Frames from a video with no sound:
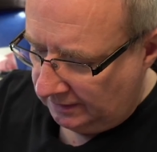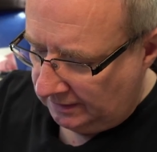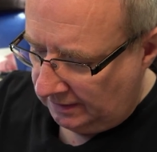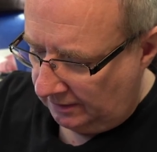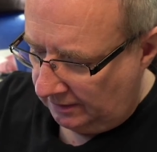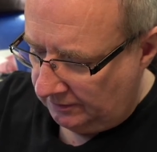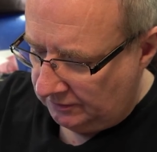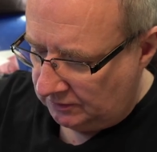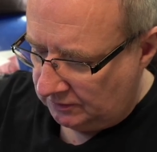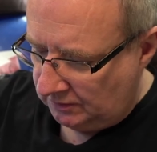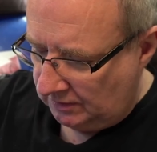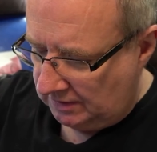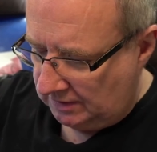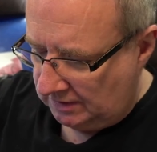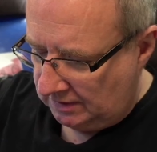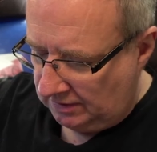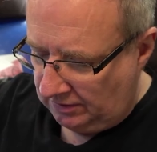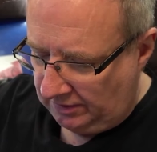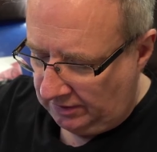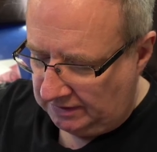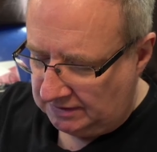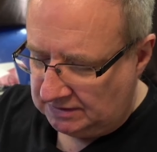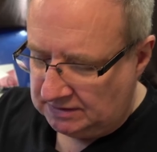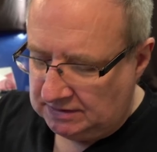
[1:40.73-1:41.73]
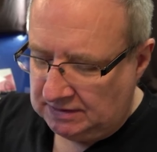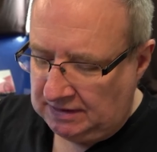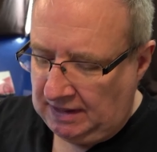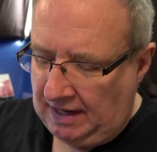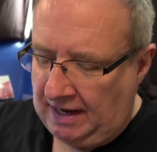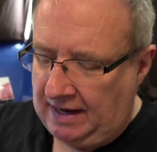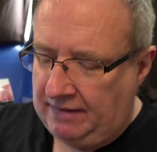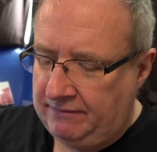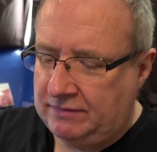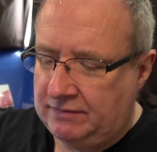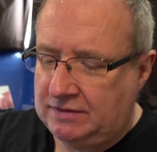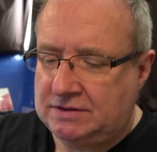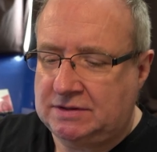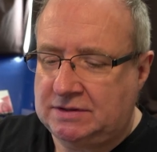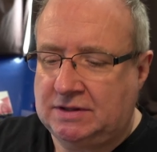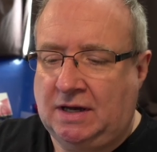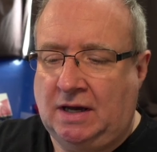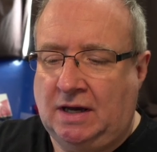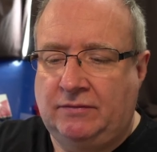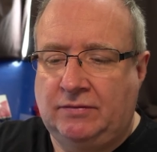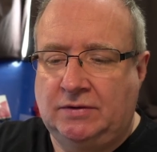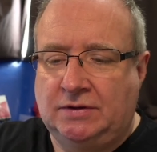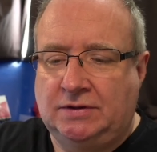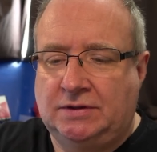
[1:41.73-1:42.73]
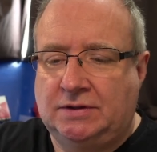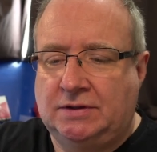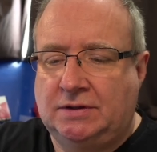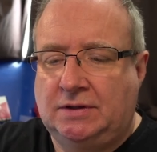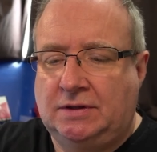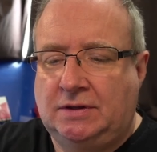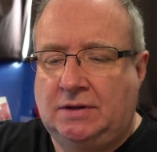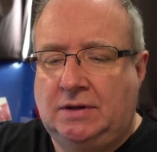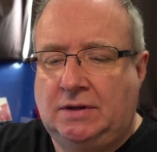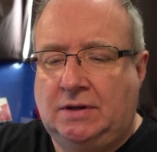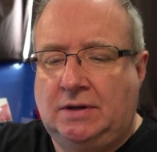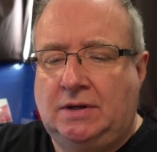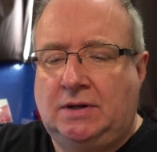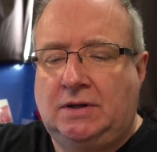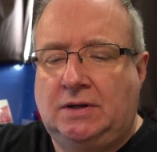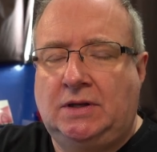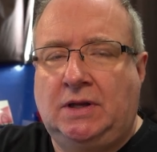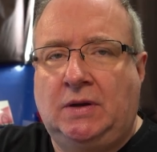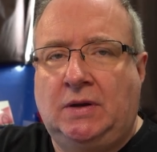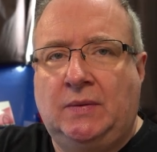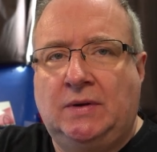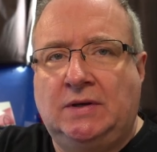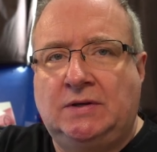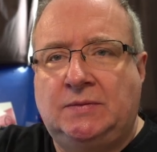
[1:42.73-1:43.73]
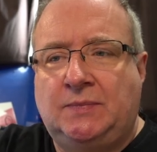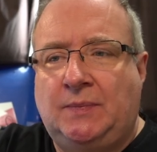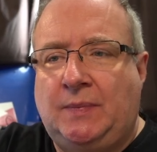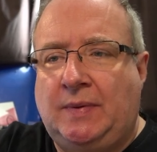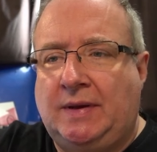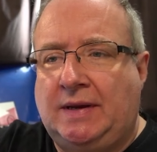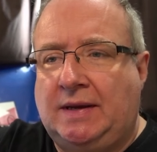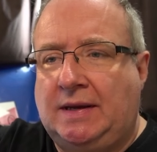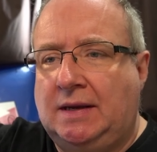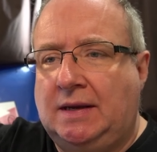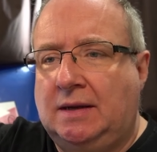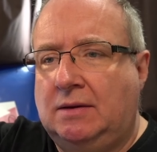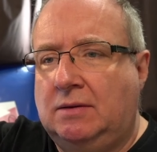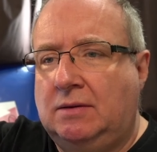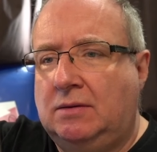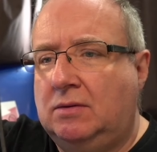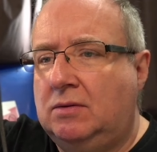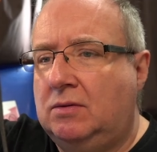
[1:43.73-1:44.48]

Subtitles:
Comes with a nice canvas covered USB